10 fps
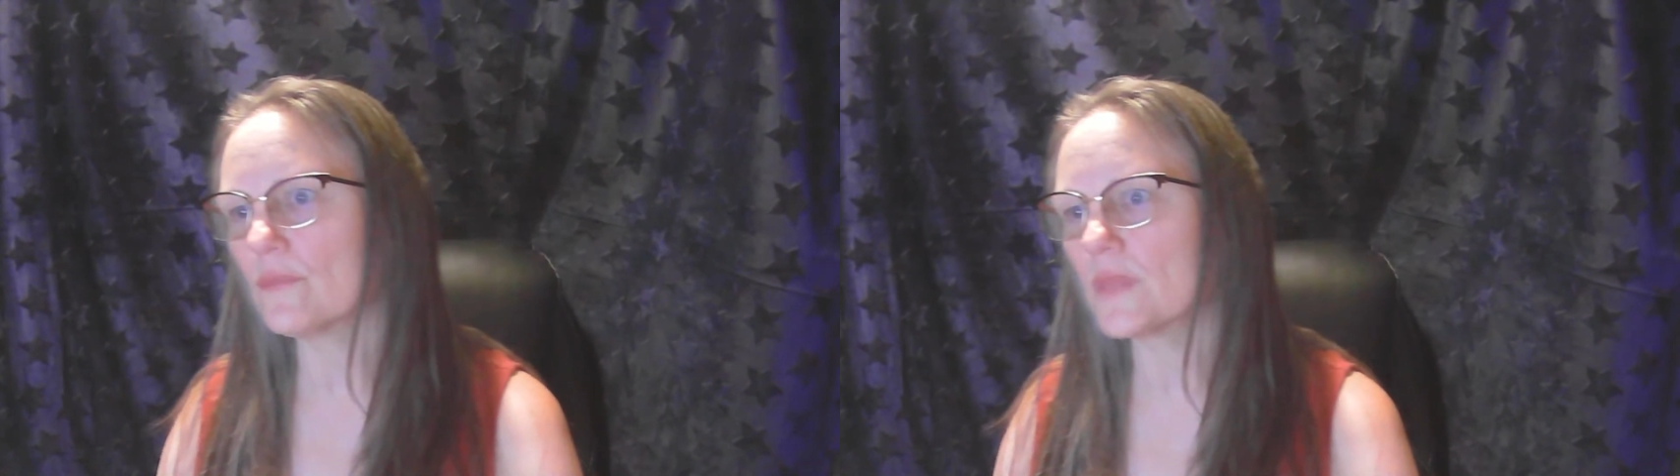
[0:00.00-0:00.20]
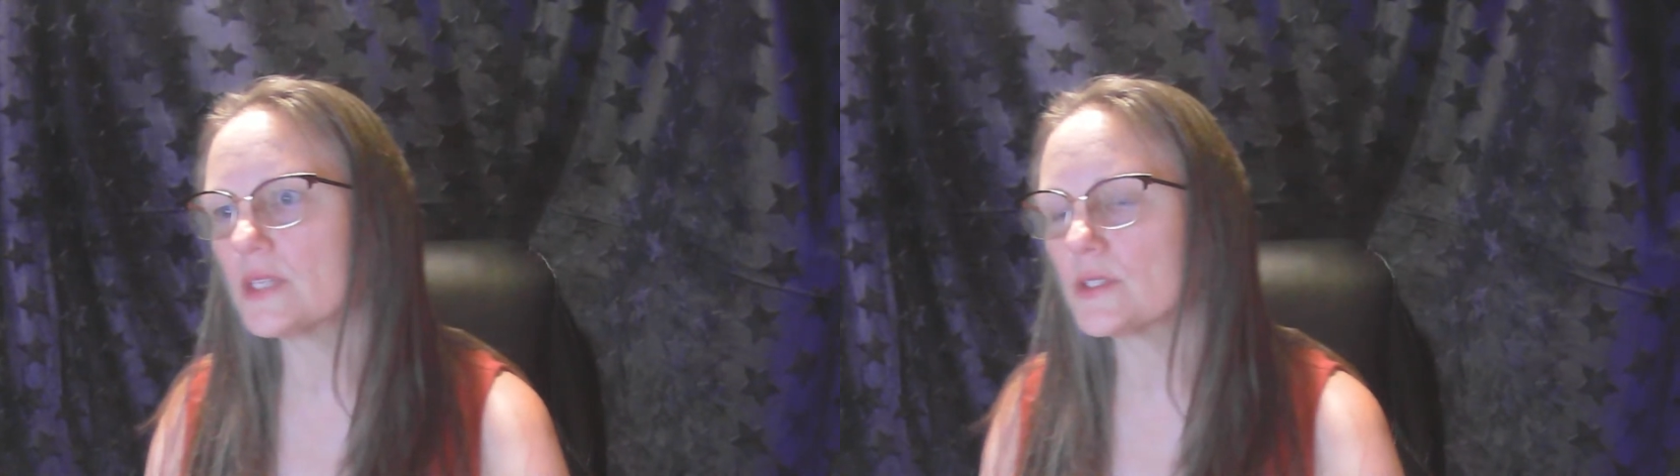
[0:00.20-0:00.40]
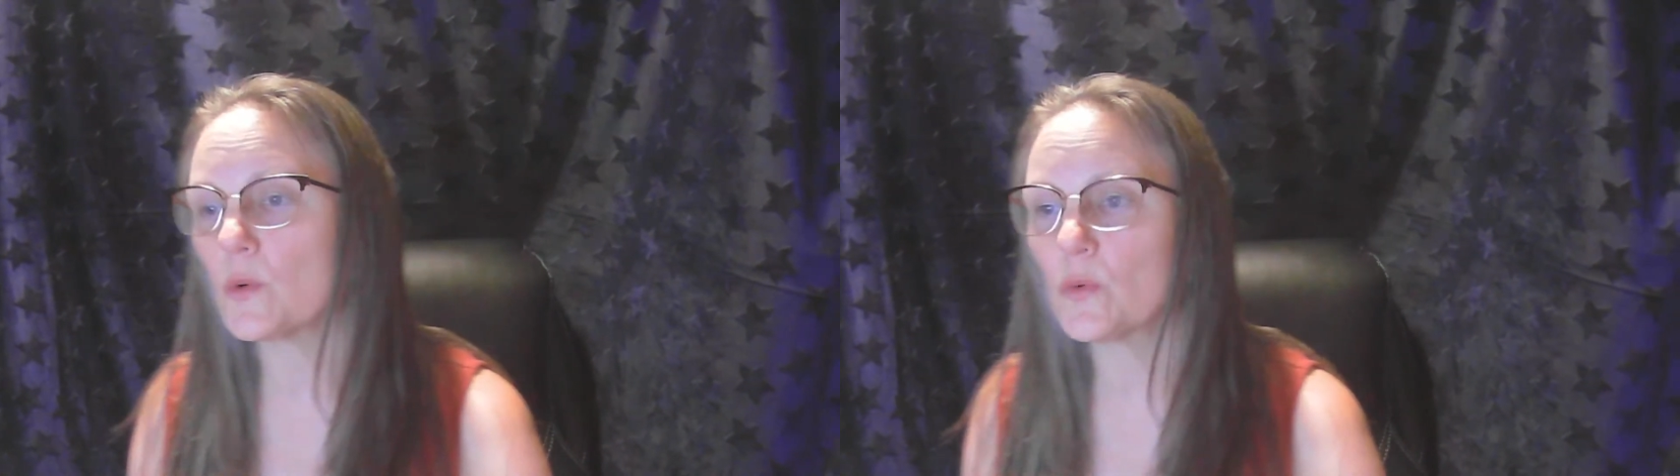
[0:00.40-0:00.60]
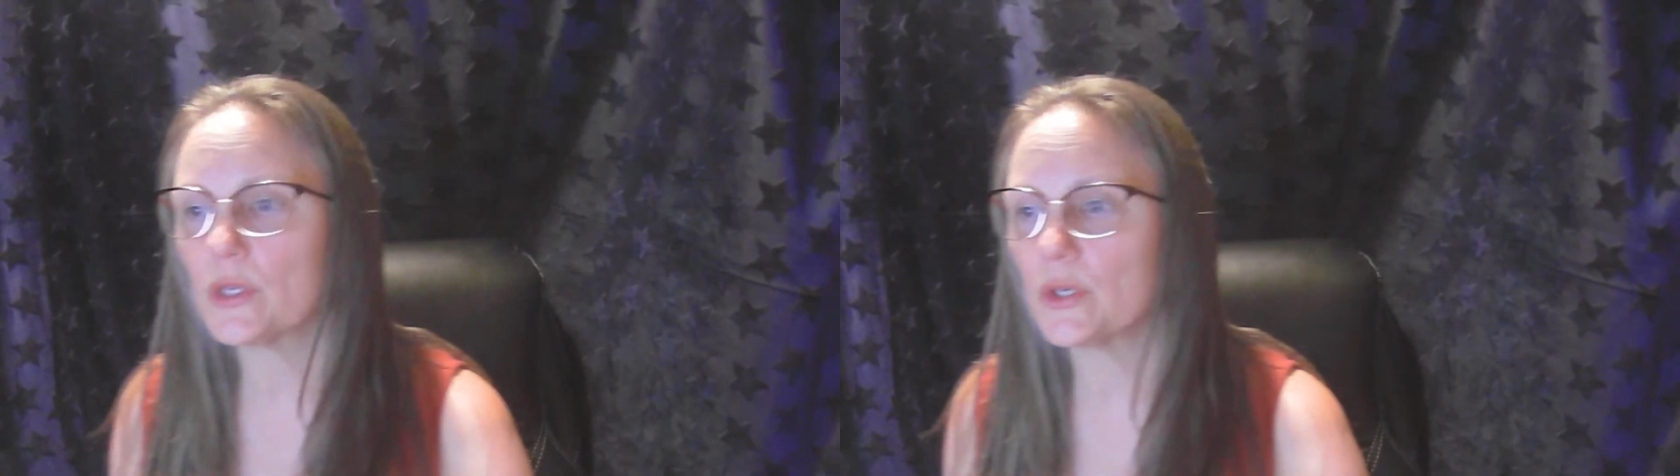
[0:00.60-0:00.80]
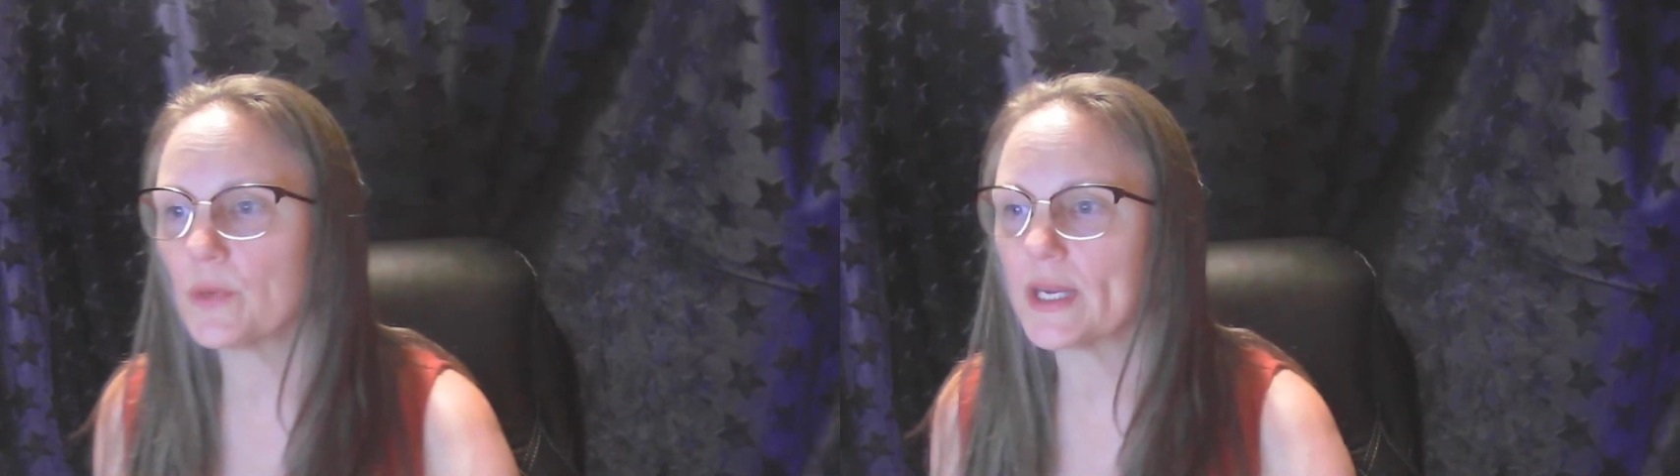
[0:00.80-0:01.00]
So
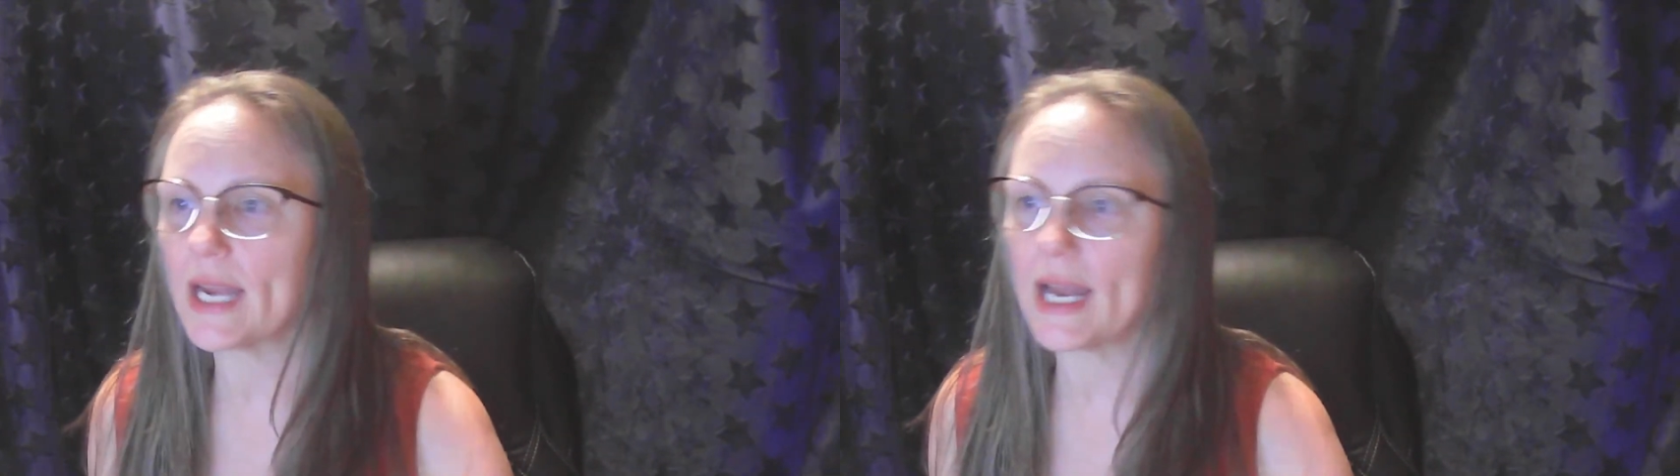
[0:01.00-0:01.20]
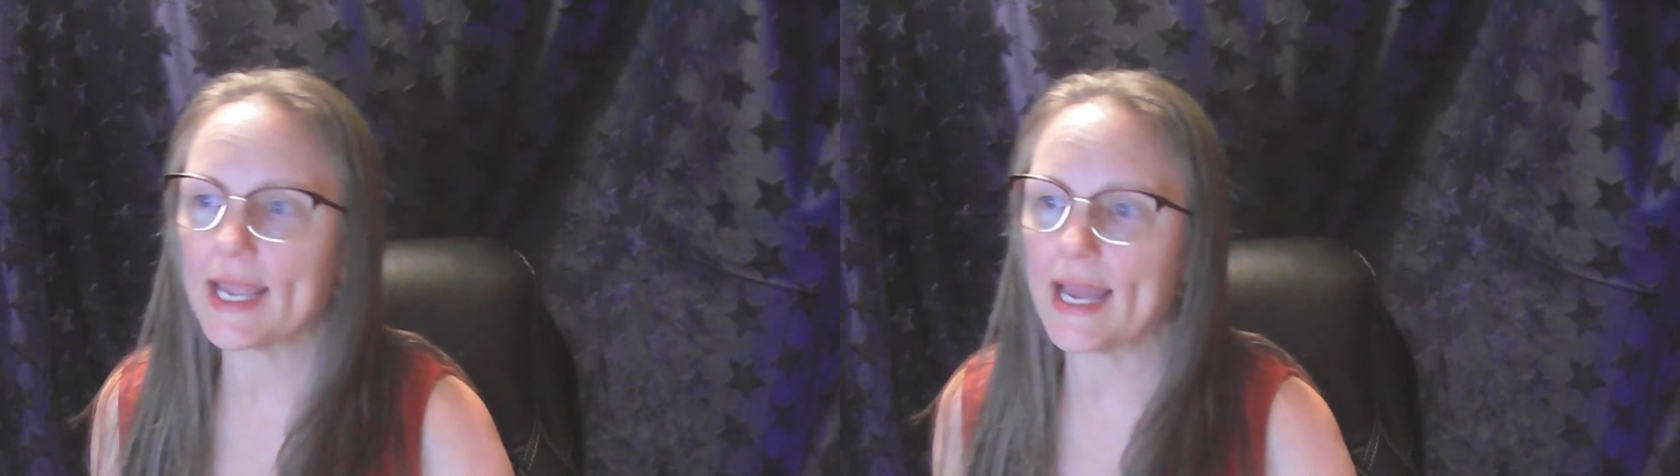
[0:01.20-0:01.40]
you know what? I